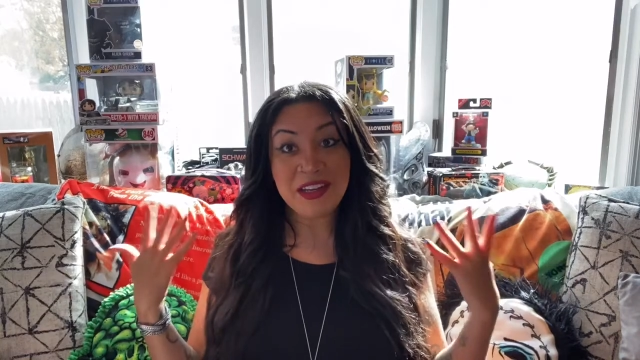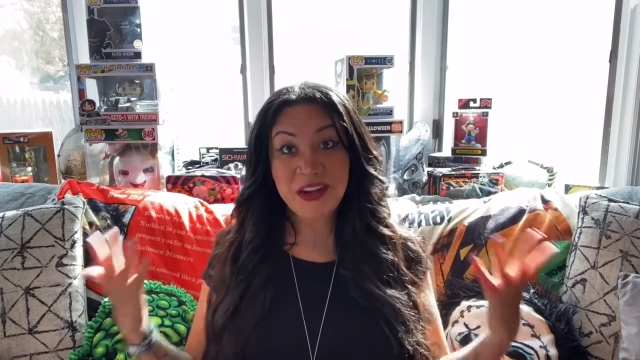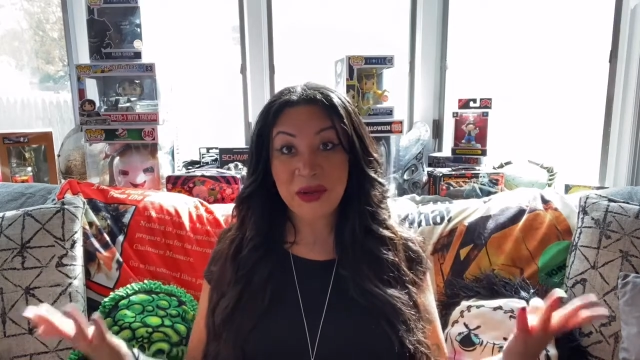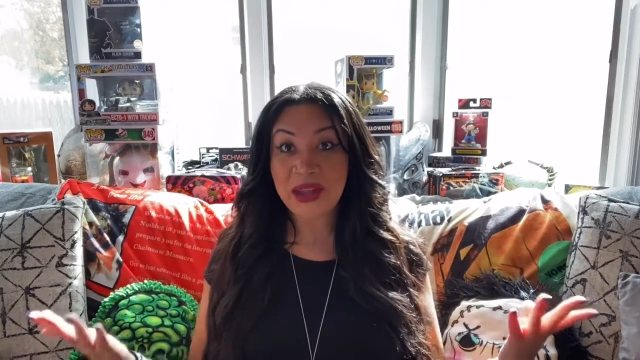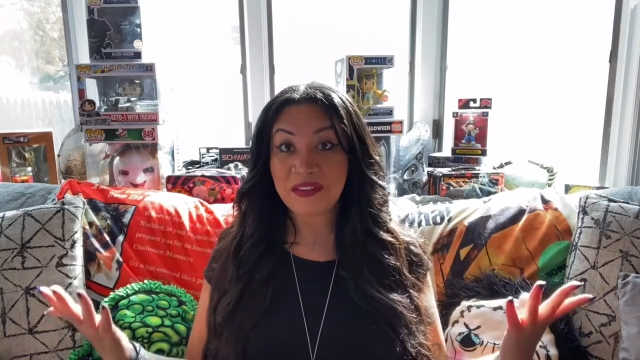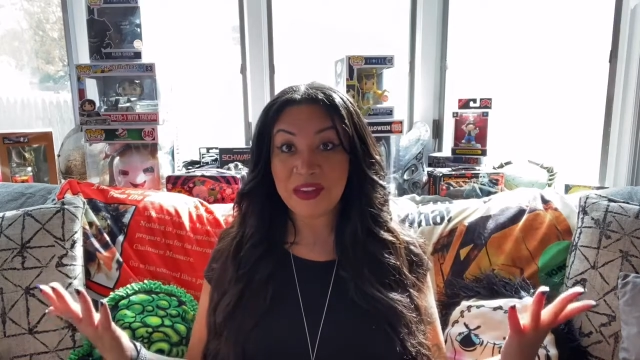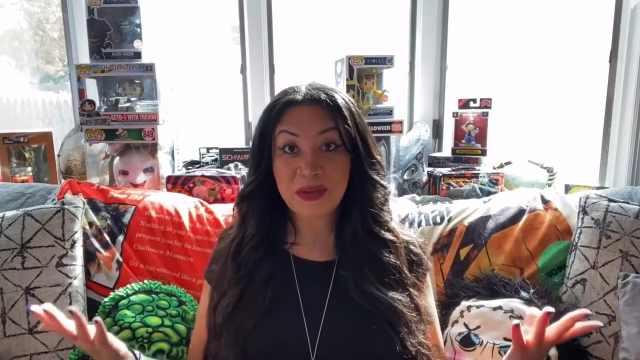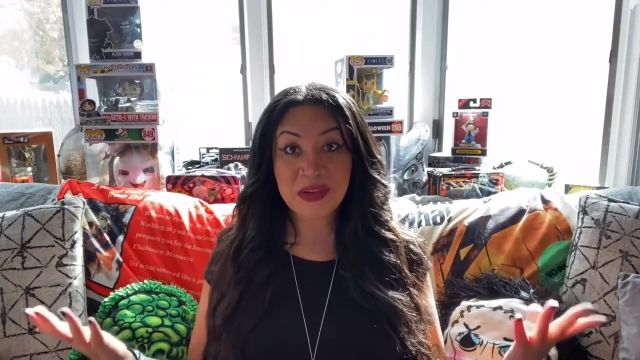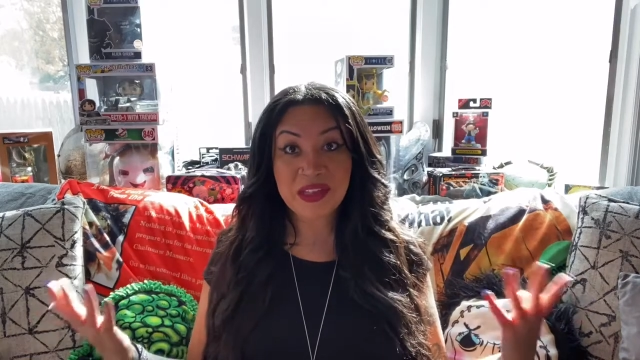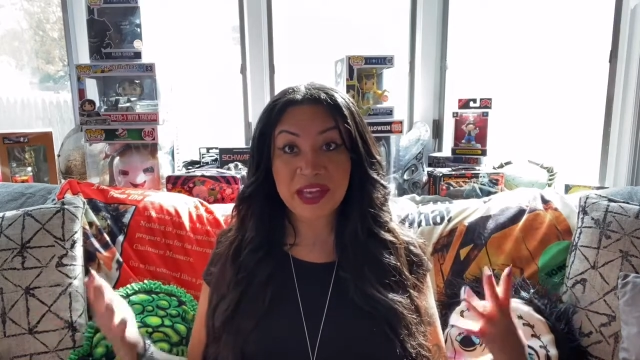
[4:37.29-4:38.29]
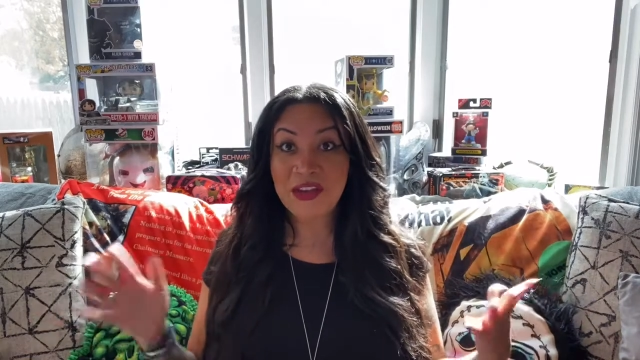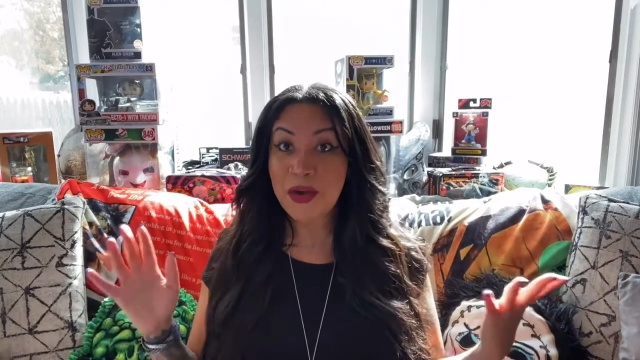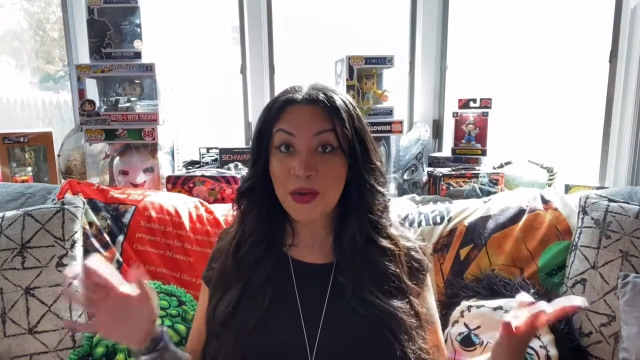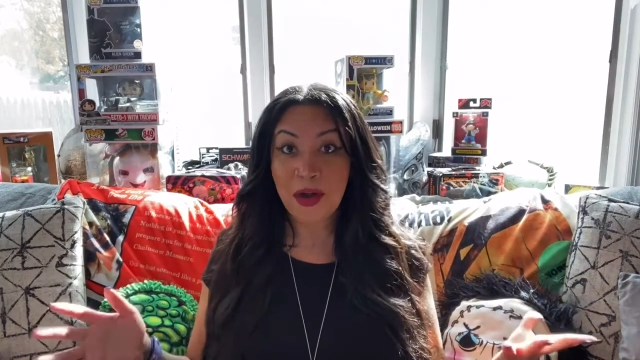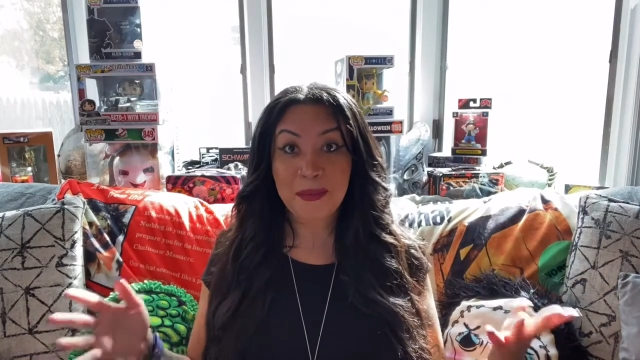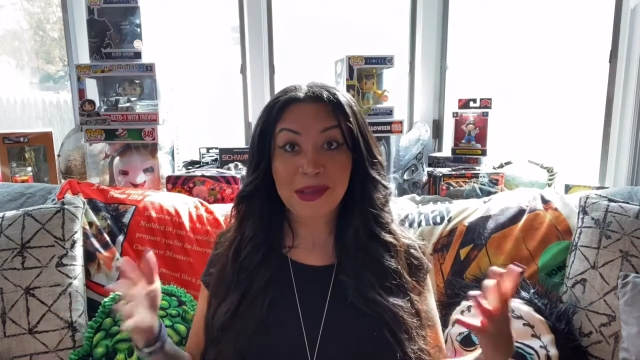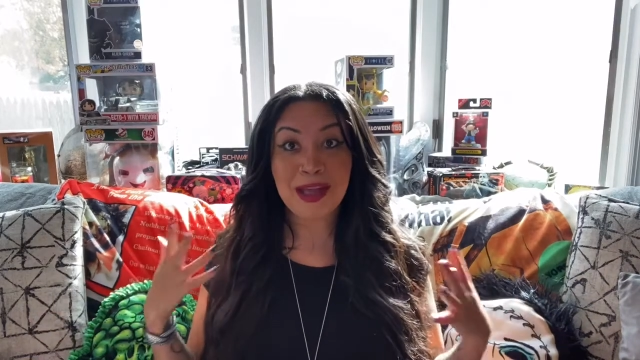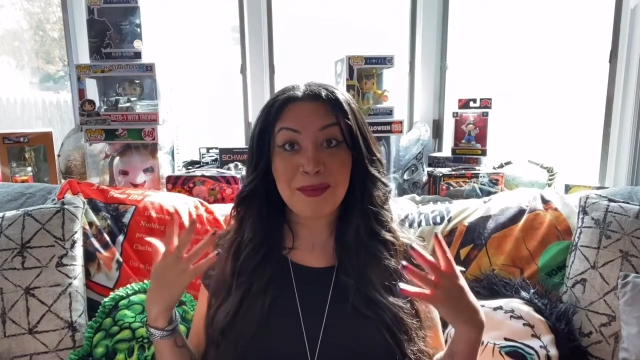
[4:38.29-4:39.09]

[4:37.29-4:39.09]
you know, if you're like, no, Carmela,